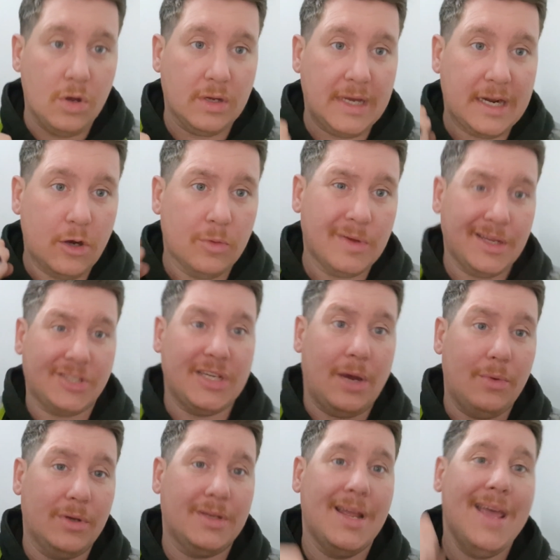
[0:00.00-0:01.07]
get on, get
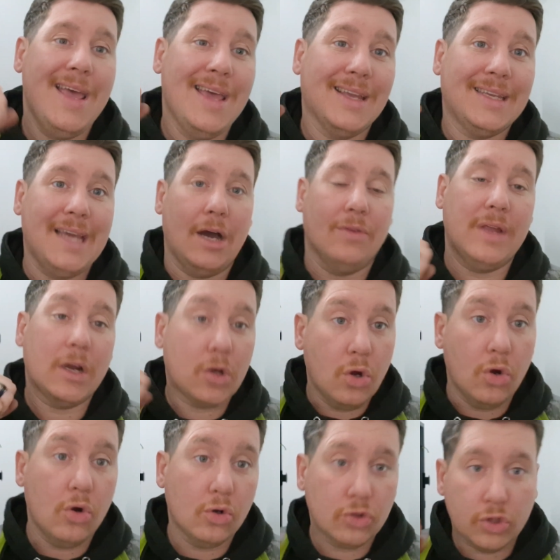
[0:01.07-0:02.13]
showered, get on that
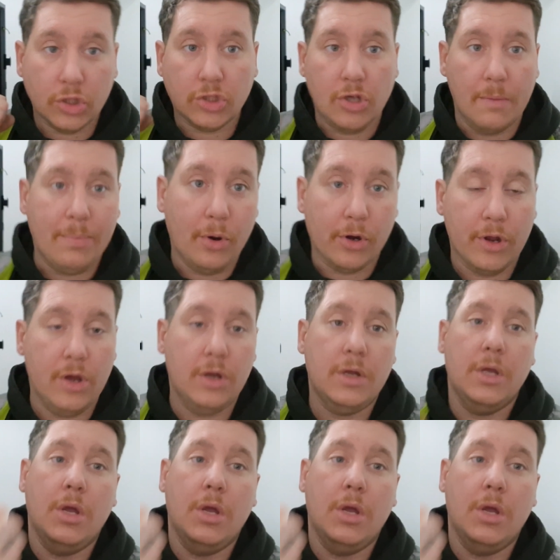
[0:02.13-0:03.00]
coach to Borough,